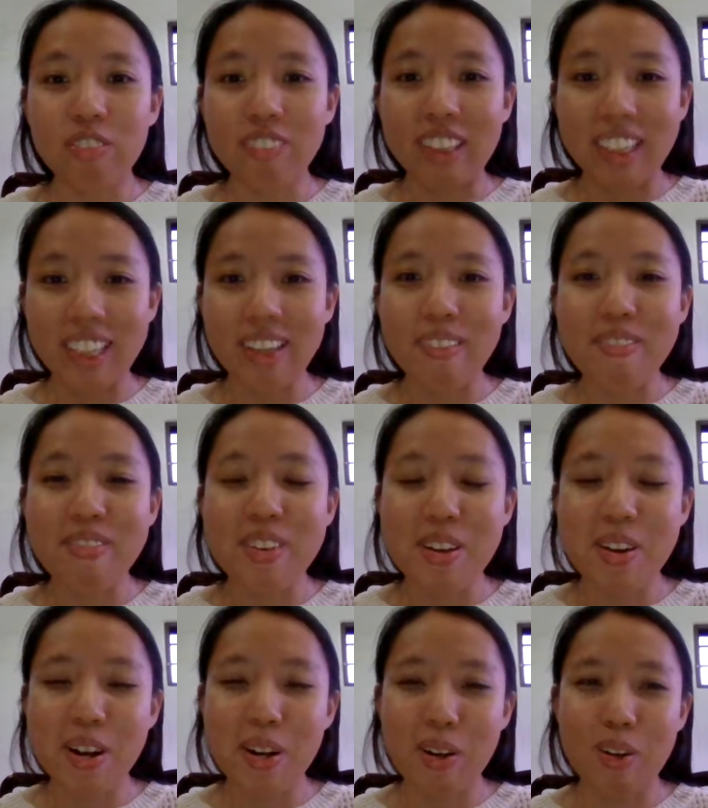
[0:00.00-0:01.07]
If you
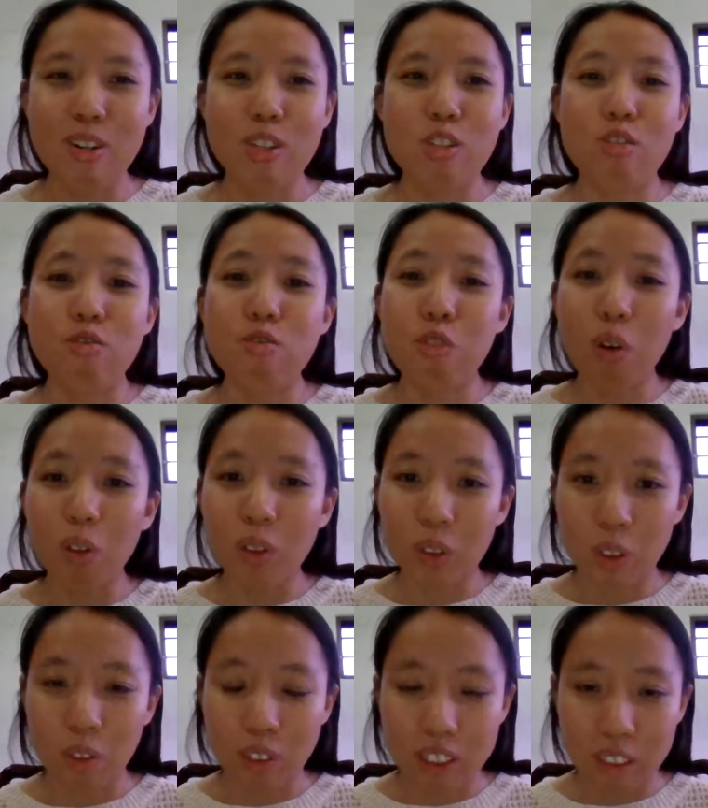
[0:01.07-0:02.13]
are going to force
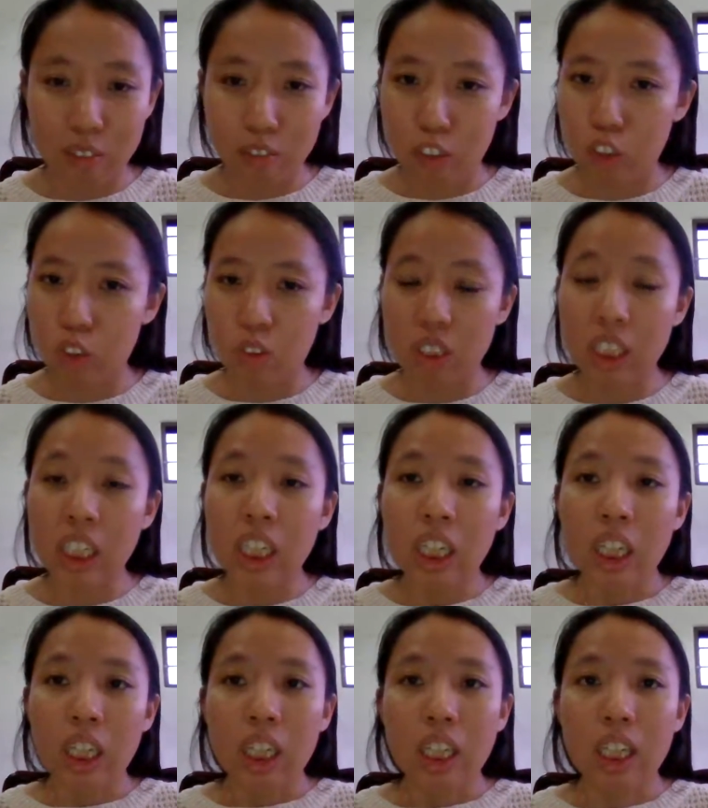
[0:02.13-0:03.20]
yourself into it,
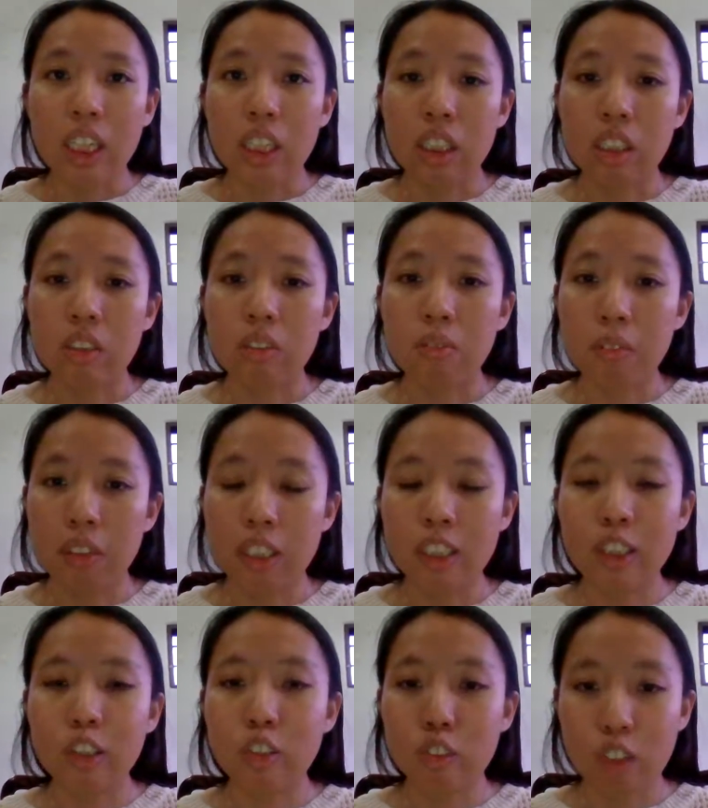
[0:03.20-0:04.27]
it is
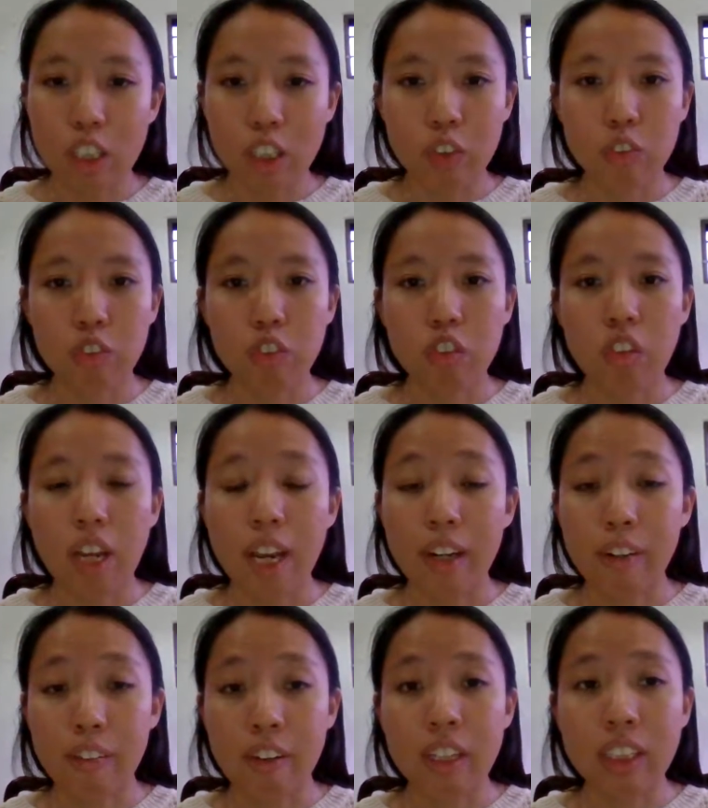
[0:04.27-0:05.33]
really stressful and
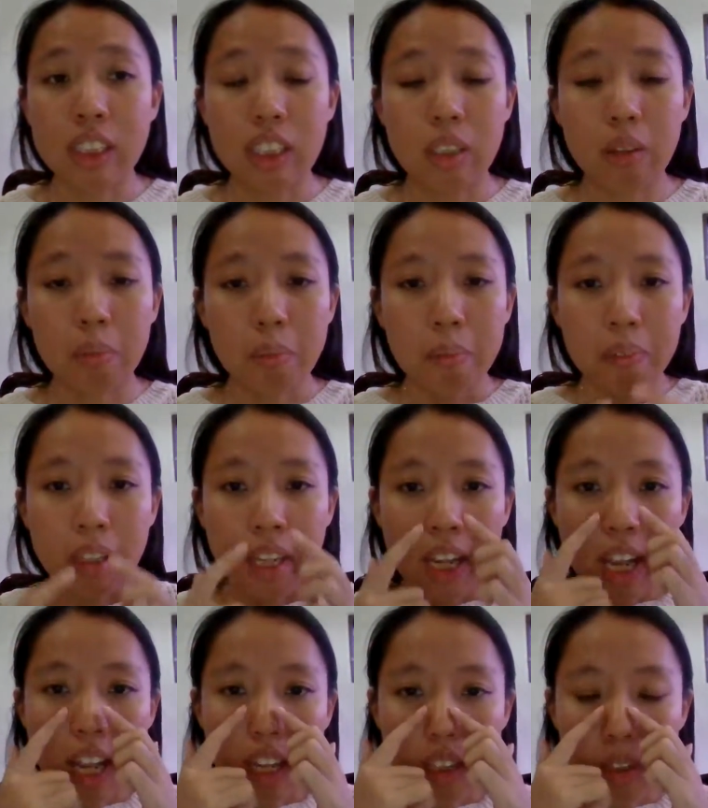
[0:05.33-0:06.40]
crazy.
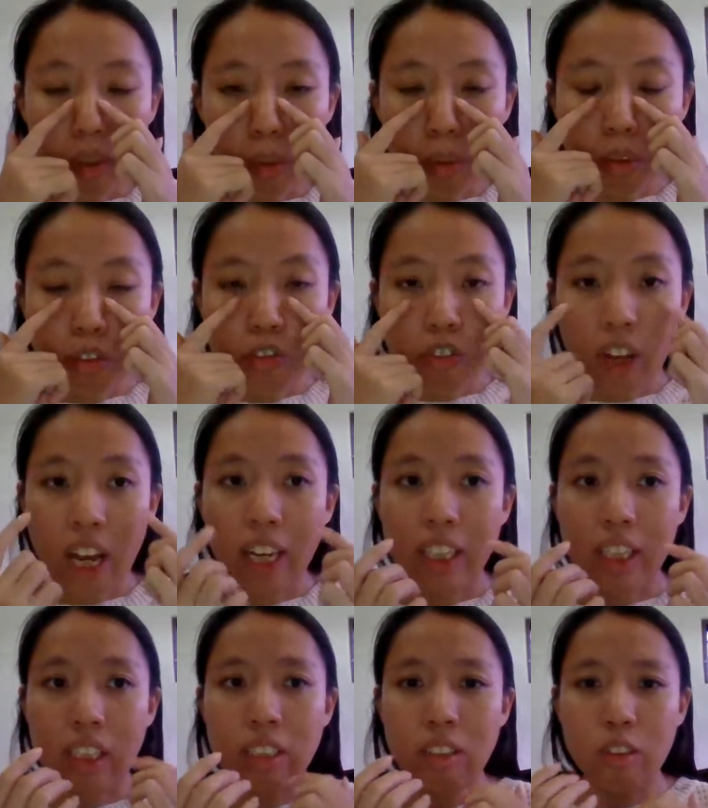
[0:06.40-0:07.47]
And you will
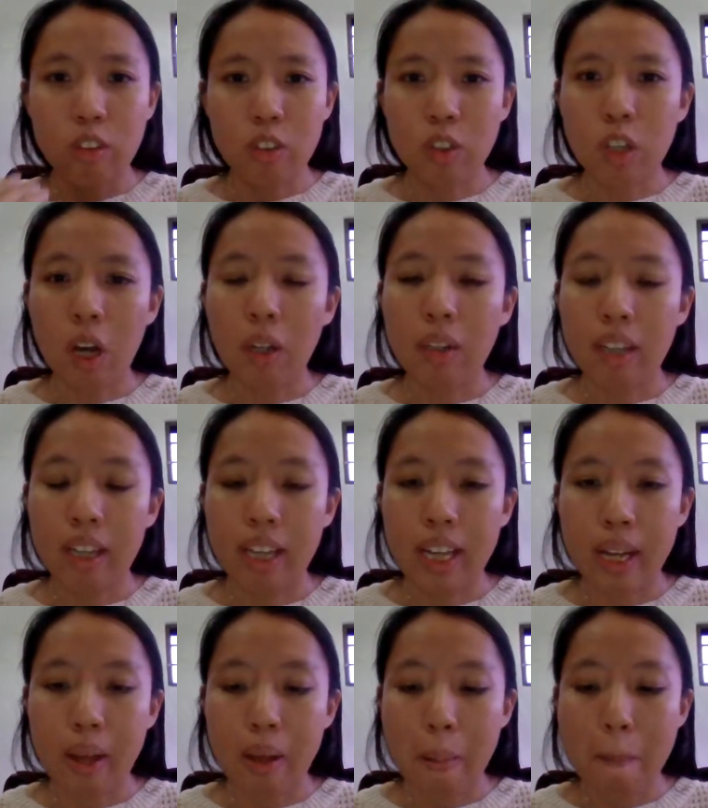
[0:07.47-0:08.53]
find you're not
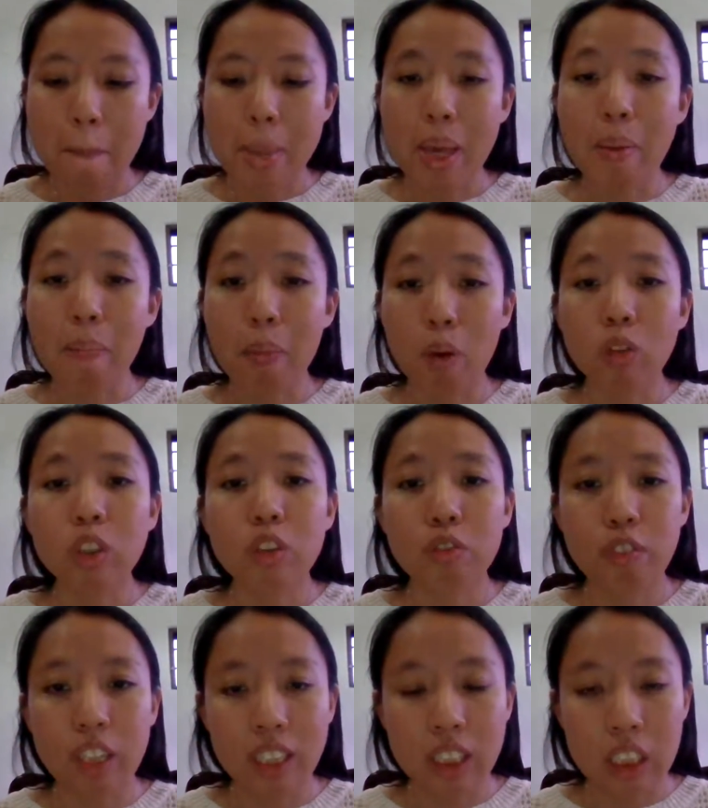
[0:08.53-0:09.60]
being
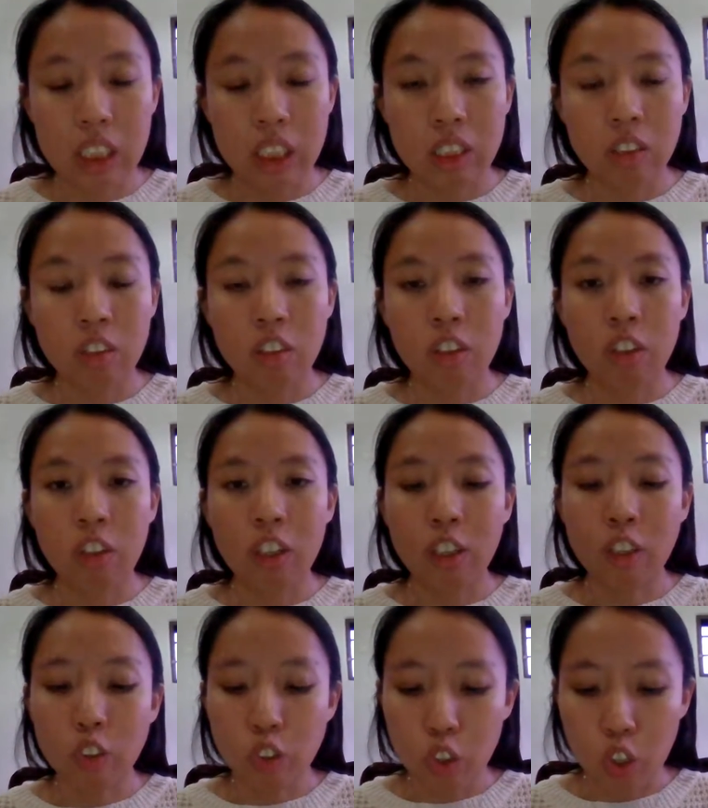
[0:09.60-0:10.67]
motivated, you're not
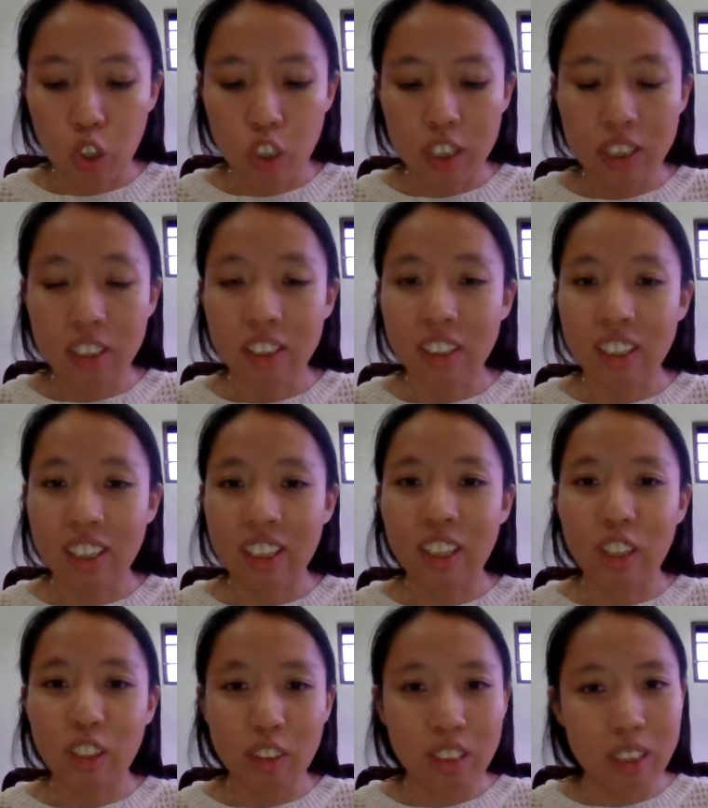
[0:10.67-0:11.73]
enjoying in
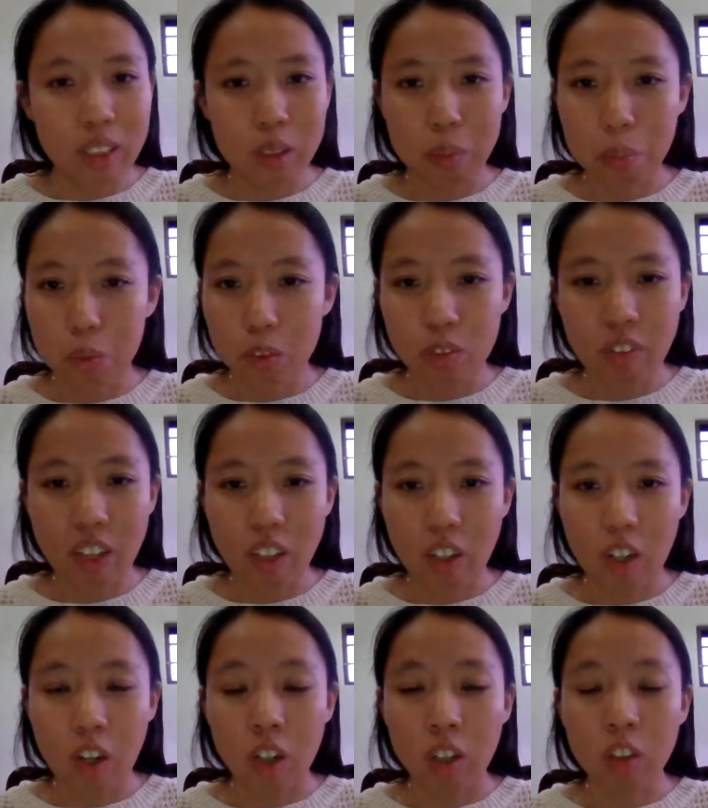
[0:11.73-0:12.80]
learning this move at
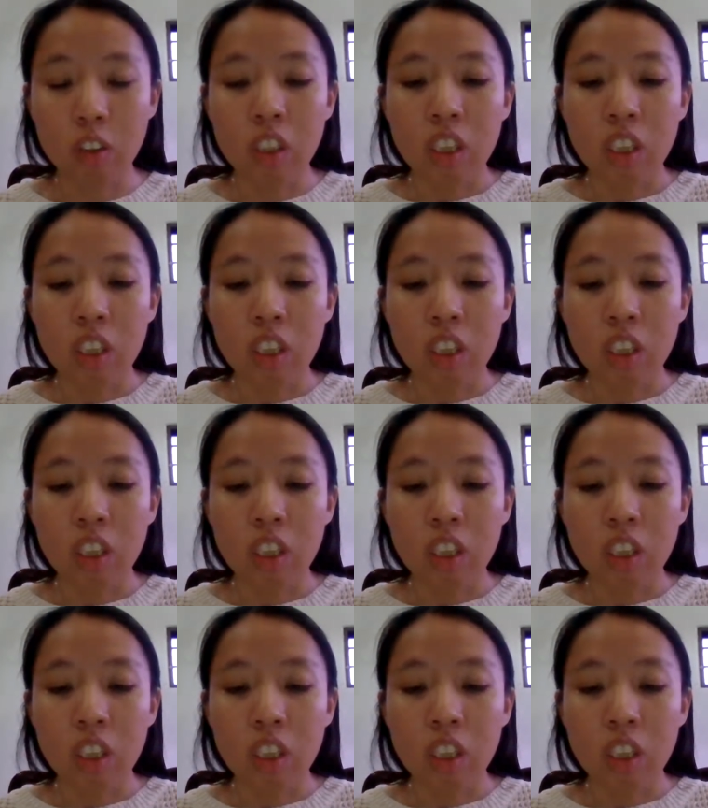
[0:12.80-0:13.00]
all.